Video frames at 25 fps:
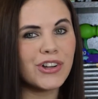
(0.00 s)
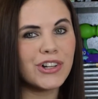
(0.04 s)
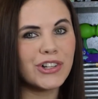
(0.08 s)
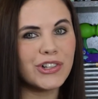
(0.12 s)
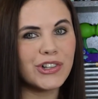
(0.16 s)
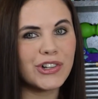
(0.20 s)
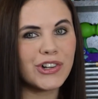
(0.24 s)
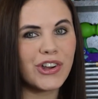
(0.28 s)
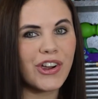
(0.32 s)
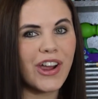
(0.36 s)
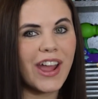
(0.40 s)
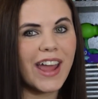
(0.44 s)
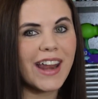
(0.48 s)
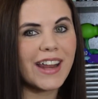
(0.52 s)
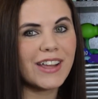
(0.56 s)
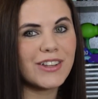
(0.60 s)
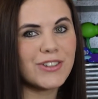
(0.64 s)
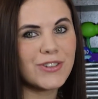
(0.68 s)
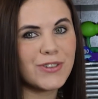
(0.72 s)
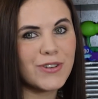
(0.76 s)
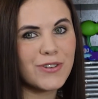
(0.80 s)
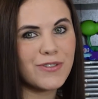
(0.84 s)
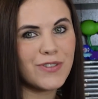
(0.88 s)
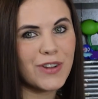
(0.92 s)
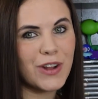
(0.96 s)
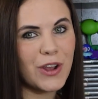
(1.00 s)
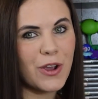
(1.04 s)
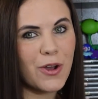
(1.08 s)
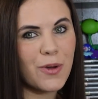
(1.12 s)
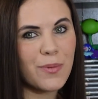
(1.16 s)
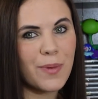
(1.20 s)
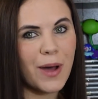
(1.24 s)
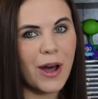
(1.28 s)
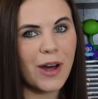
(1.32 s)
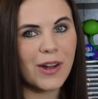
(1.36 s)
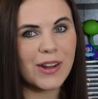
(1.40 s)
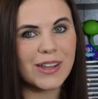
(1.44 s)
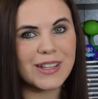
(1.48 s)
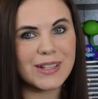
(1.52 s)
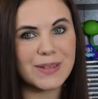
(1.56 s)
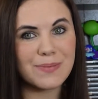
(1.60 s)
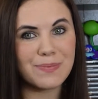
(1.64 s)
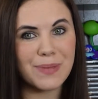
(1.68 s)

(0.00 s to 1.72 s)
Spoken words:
a Loot Crate and do a video about it,